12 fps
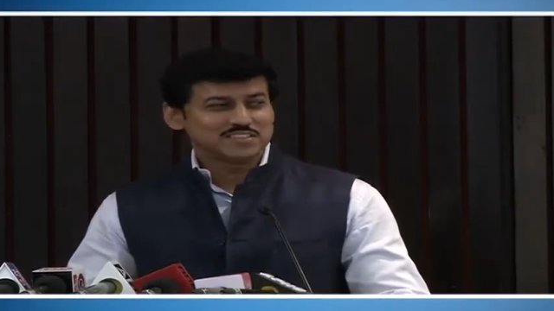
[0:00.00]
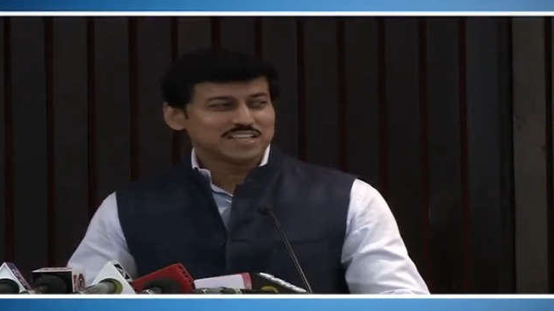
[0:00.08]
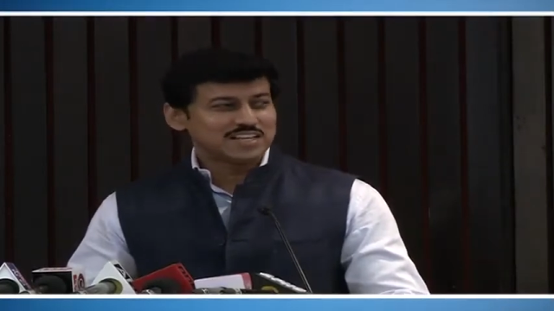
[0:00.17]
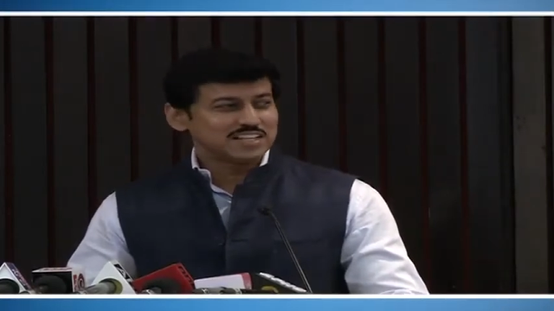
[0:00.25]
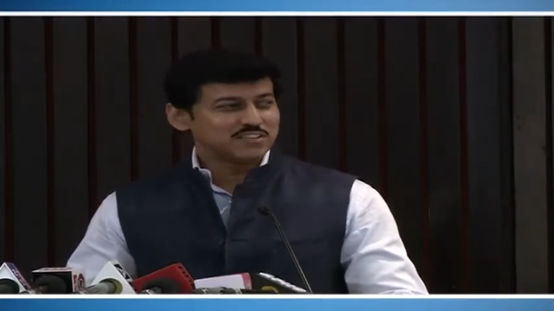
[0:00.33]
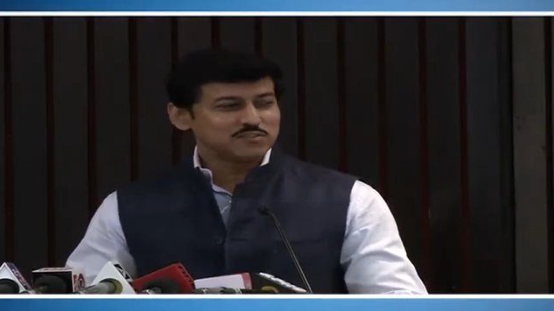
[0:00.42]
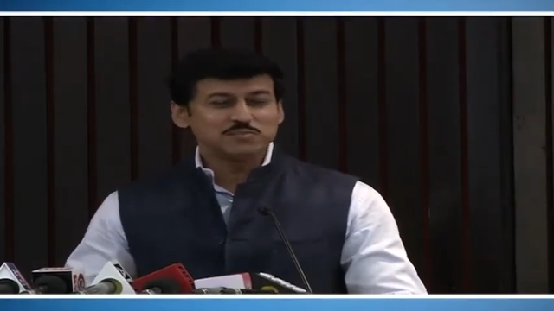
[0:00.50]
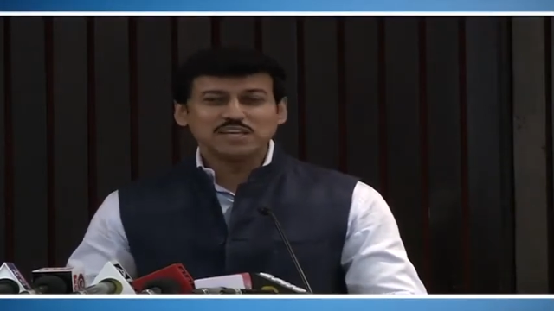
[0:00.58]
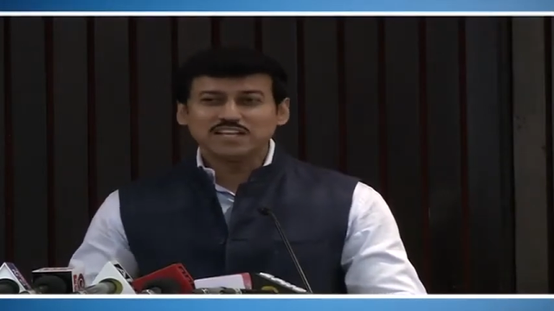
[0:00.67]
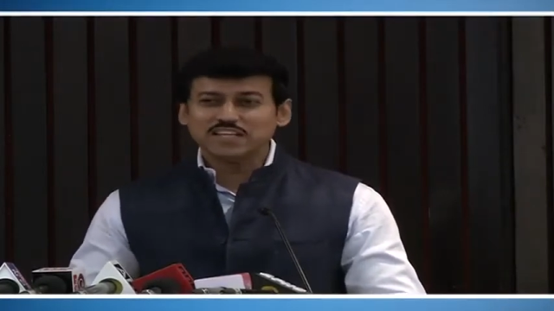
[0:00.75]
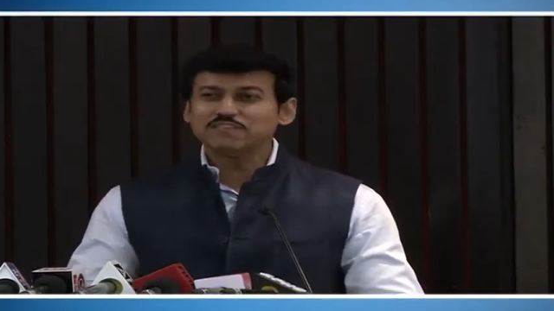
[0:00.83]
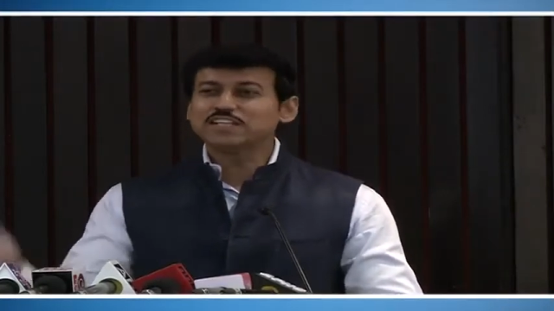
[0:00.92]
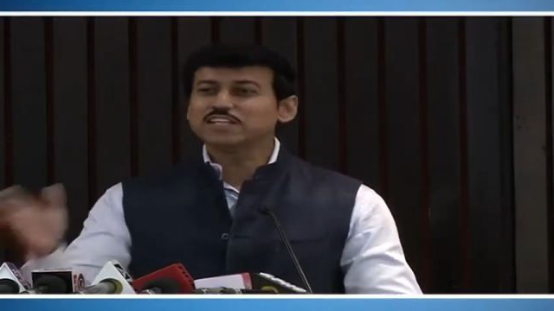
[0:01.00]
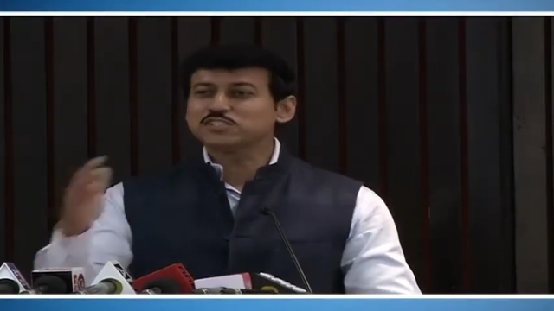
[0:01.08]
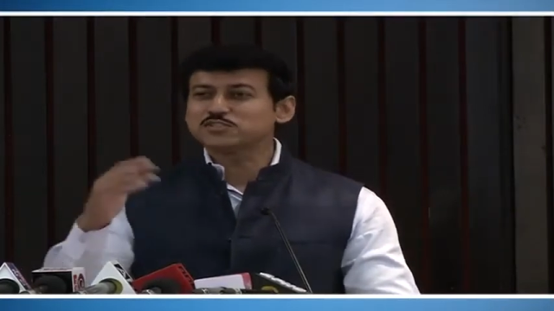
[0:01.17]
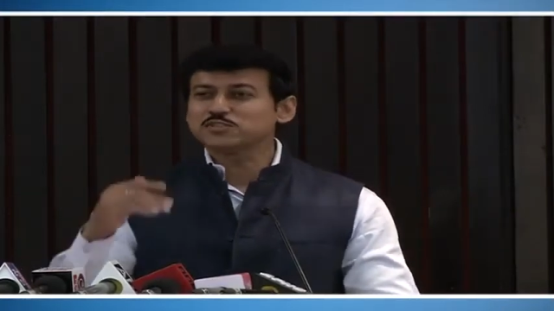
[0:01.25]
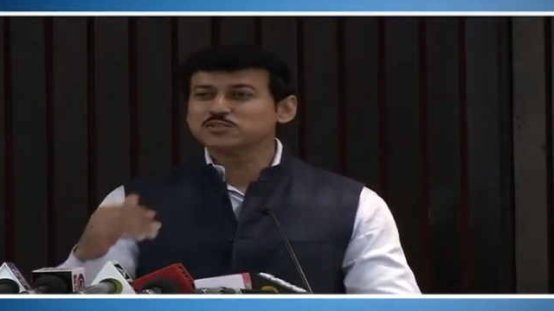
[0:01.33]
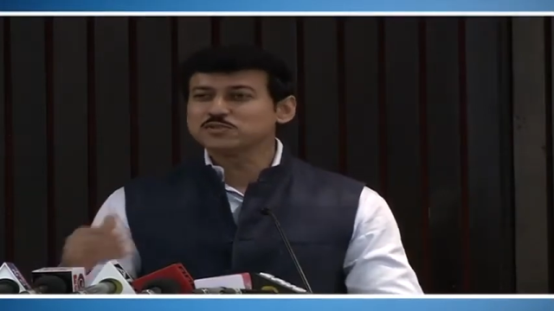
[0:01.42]
that gives me a
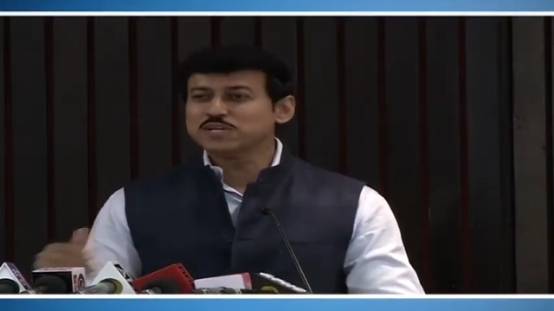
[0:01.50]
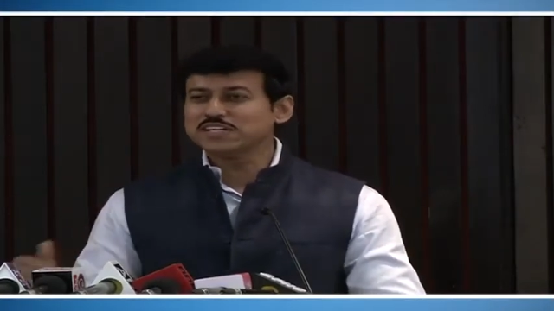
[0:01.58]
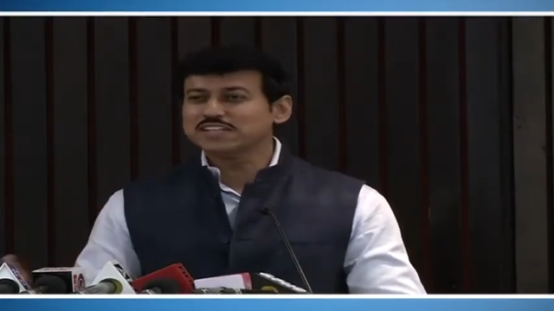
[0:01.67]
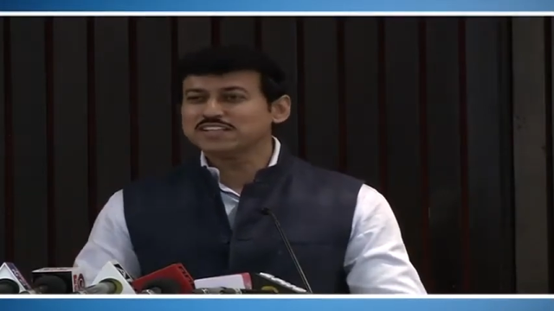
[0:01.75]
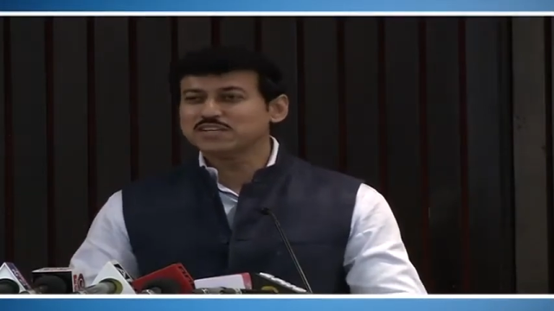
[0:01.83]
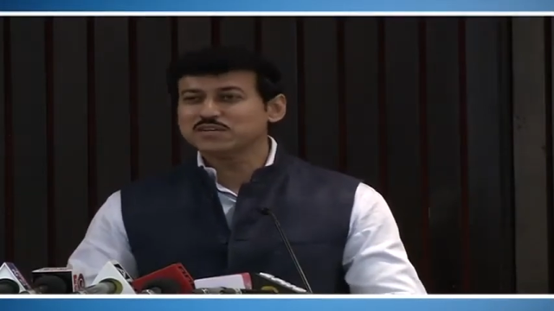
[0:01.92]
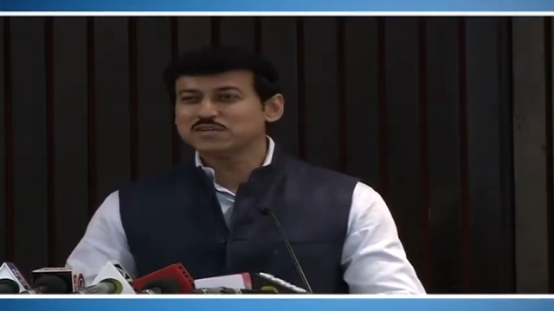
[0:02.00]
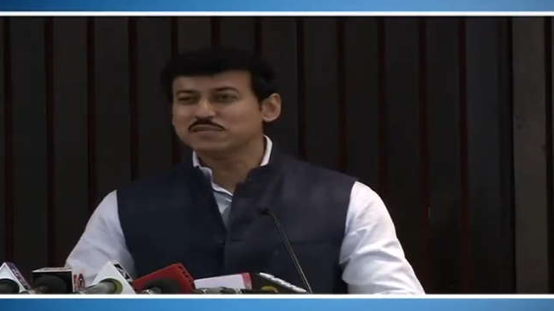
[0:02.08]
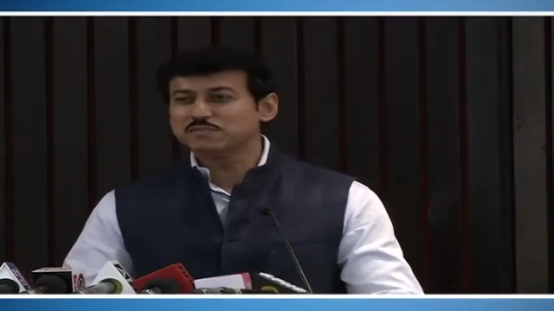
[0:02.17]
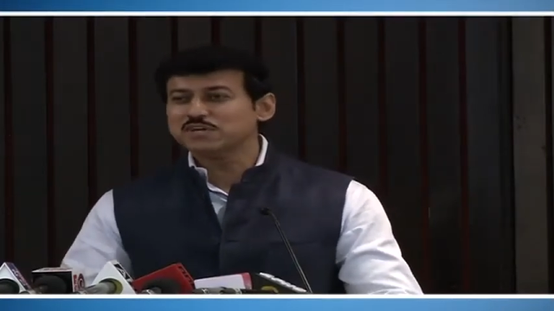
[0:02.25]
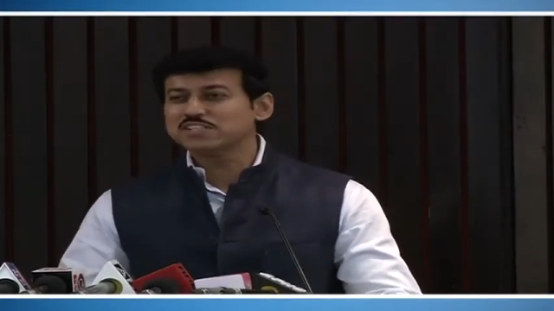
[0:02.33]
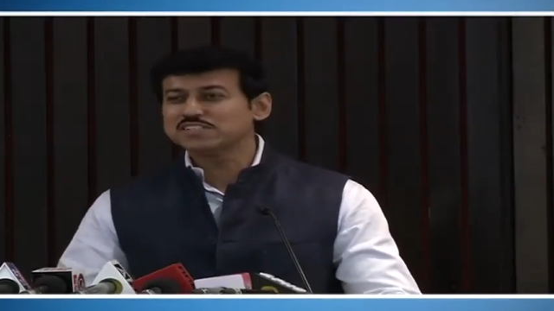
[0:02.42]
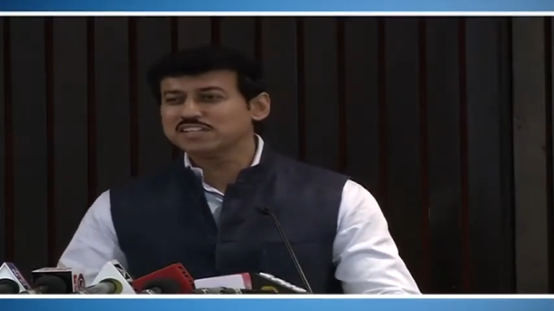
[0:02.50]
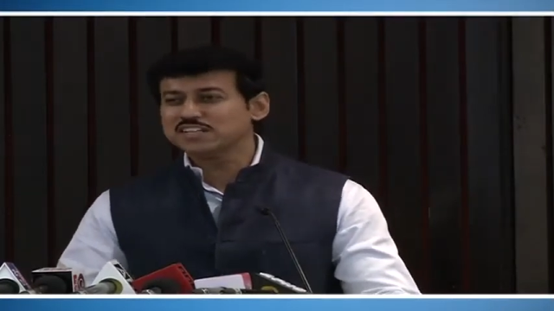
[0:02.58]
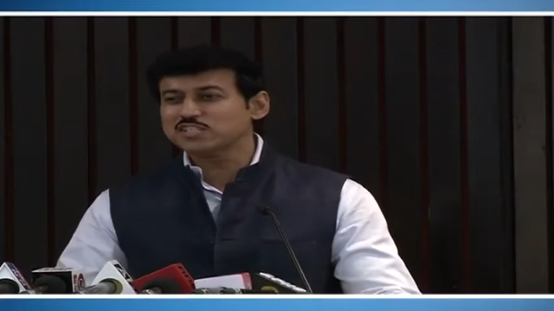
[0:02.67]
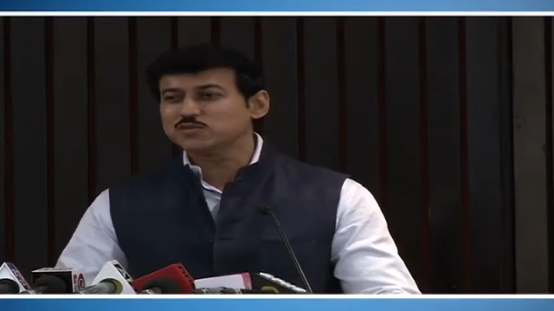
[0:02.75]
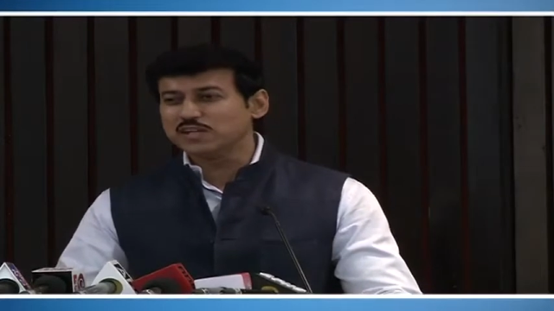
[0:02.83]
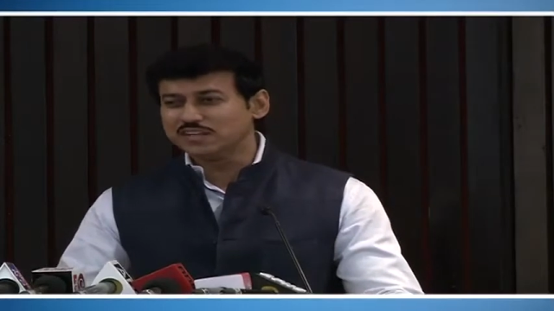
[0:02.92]
leverage to do anything
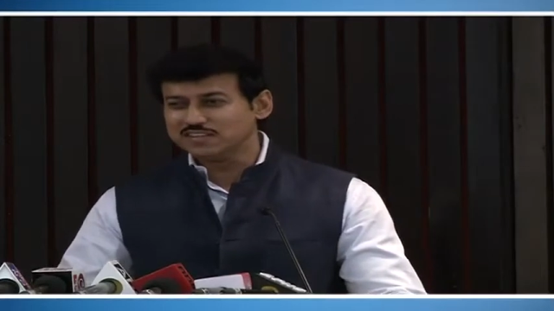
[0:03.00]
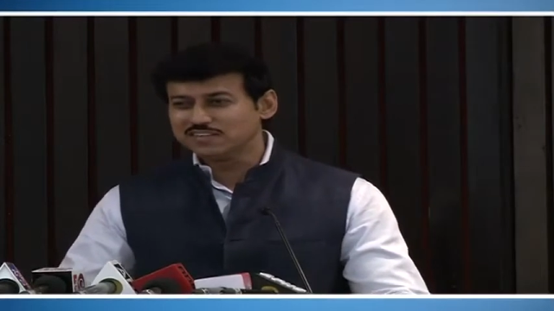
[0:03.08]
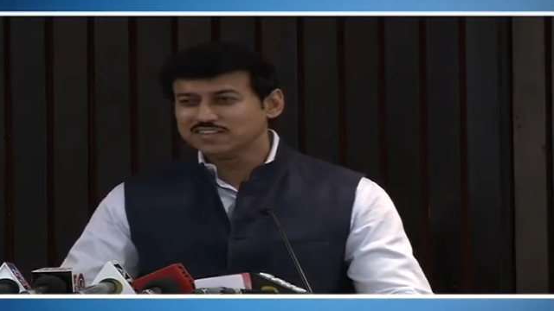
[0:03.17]
personal as well.